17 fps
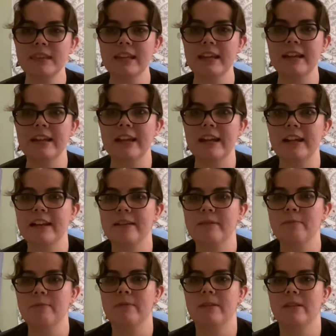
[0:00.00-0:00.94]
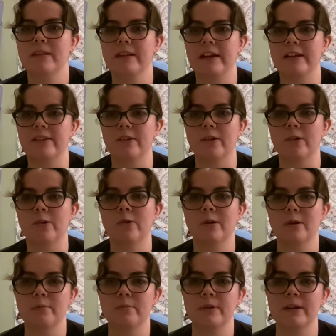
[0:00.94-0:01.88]
and then like the
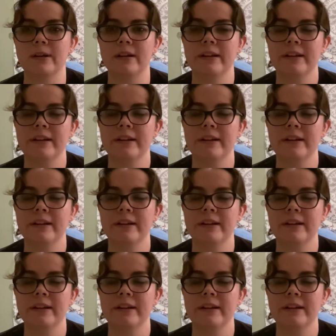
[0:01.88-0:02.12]
corporate